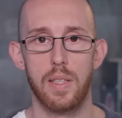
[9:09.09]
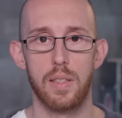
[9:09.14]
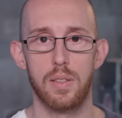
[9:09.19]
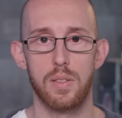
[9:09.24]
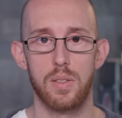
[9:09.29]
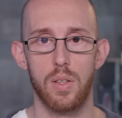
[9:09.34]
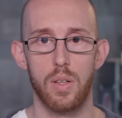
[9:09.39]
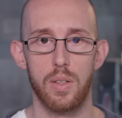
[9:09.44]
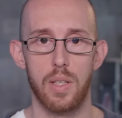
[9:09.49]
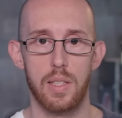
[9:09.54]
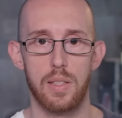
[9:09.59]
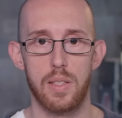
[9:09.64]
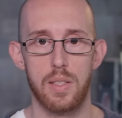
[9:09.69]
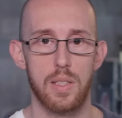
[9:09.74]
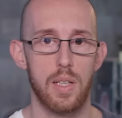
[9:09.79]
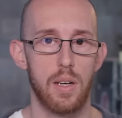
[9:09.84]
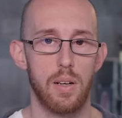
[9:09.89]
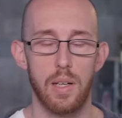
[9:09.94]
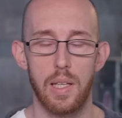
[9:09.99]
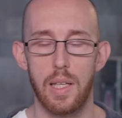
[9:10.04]
That's not
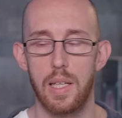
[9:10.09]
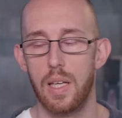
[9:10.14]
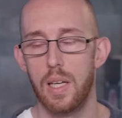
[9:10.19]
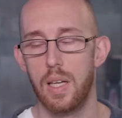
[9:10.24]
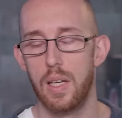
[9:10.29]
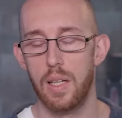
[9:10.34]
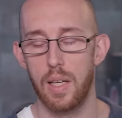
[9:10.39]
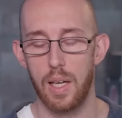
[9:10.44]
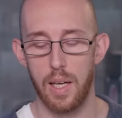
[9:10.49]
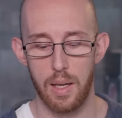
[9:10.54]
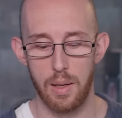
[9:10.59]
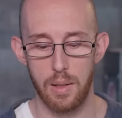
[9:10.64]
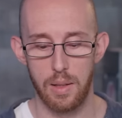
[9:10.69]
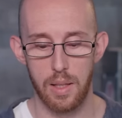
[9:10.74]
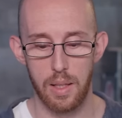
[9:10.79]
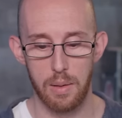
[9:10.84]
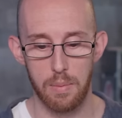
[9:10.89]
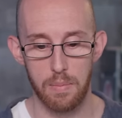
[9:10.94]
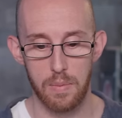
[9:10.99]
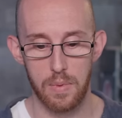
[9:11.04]
necessarily uh,
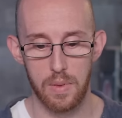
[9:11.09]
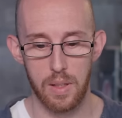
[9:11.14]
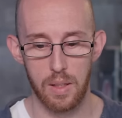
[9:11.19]
the,